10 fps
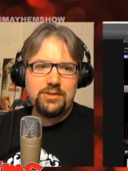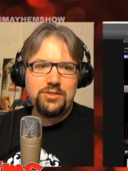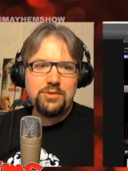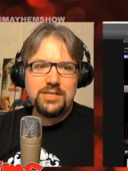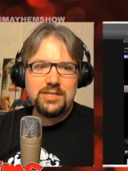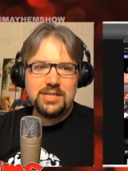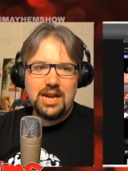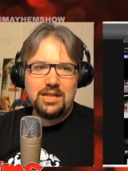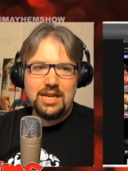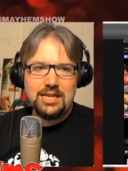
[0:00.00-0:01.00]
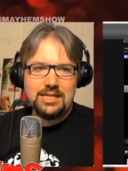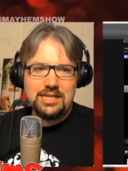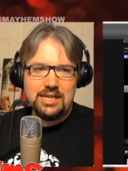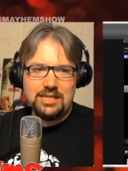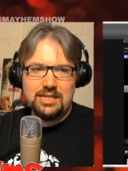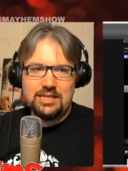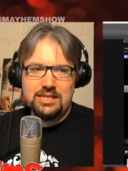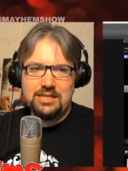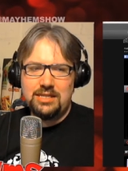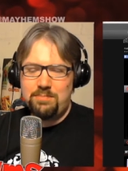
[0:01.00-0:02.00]
so this is kind of like the uh, the
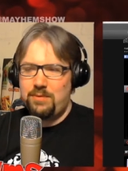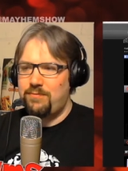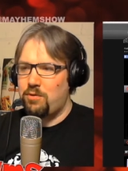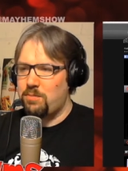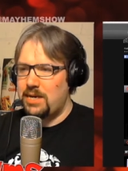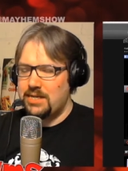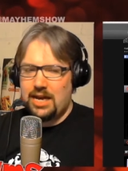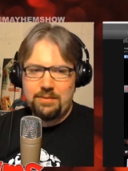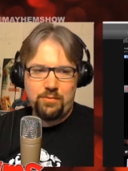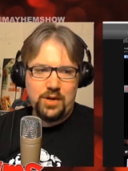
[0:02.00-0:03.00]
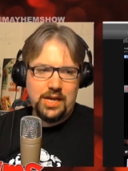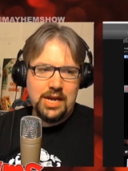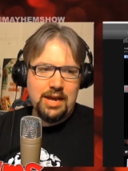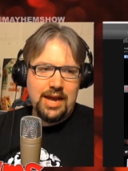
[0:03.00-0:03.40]
the before my time one,